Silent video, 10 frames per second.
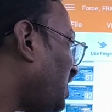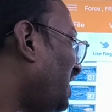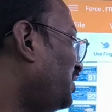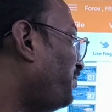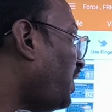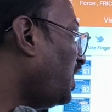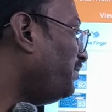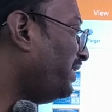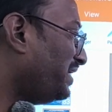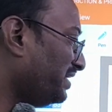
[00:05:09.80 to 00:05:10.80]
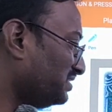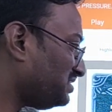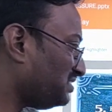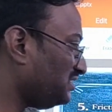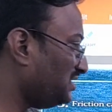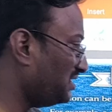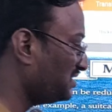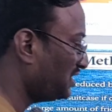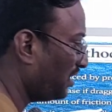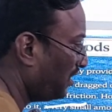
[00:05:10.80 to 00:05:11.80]
And ball bearings, this
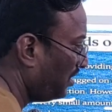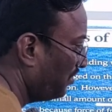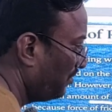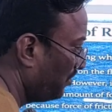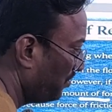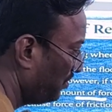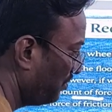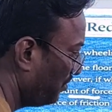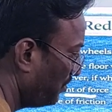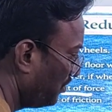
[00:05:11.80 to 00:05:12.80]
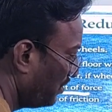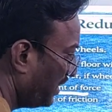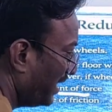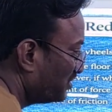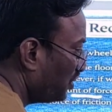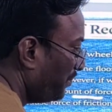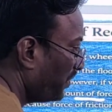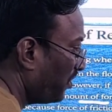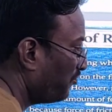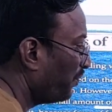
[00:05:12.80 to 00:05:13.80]
is the
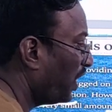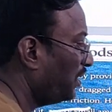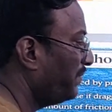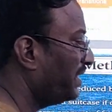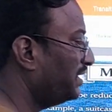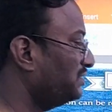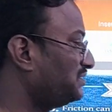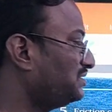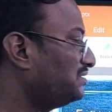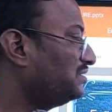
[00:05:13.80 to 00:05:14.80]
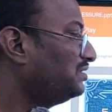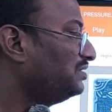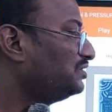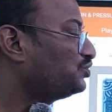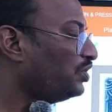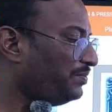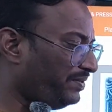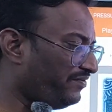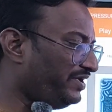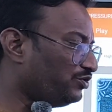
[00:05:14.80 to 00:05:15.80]
example of ball bearings. So in
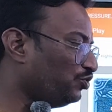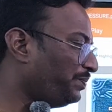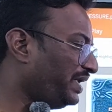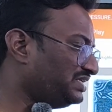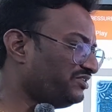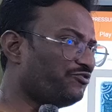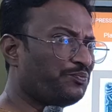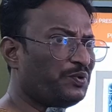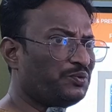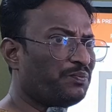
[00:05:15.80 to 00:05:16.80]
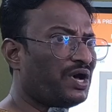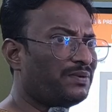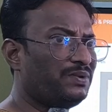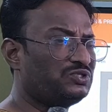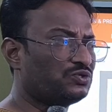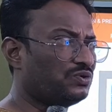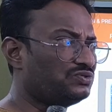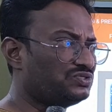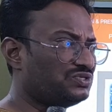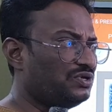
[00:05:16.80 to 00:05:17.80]
between two plates, if you put marble
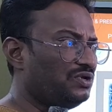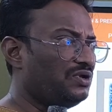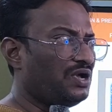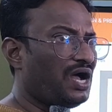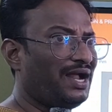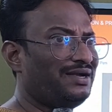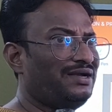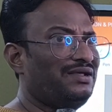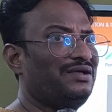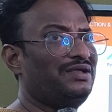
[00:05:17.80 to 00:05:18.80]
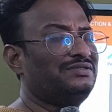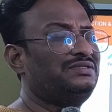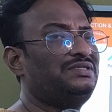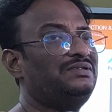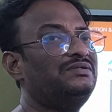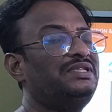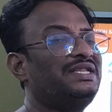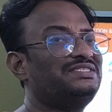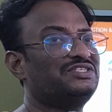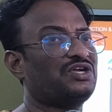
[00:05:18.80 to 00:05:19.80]
stones, and
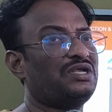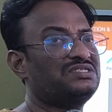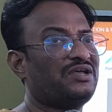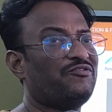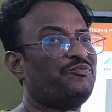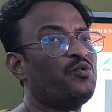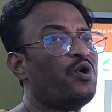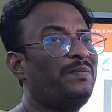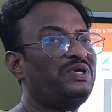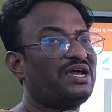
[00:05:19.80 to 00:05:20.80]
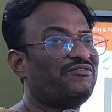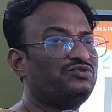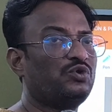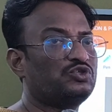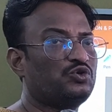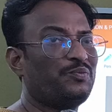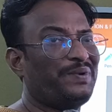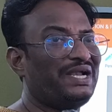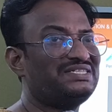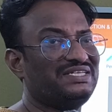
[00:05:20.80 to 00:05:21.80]
there is a chance of movability of those two
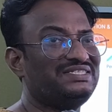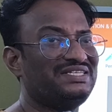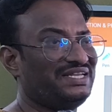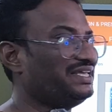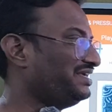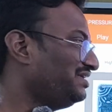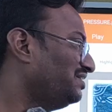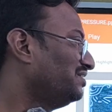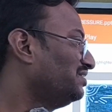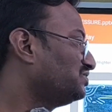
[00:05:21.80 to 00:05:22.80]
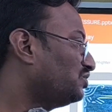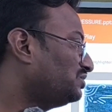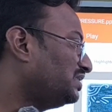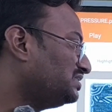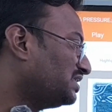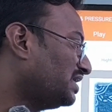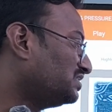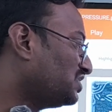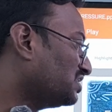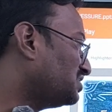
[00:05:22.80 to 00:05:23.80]
plates easily. So that is the
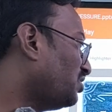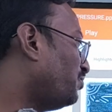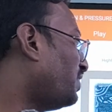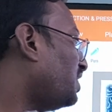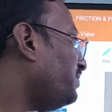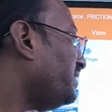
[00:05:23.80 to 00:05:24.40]
construction of ball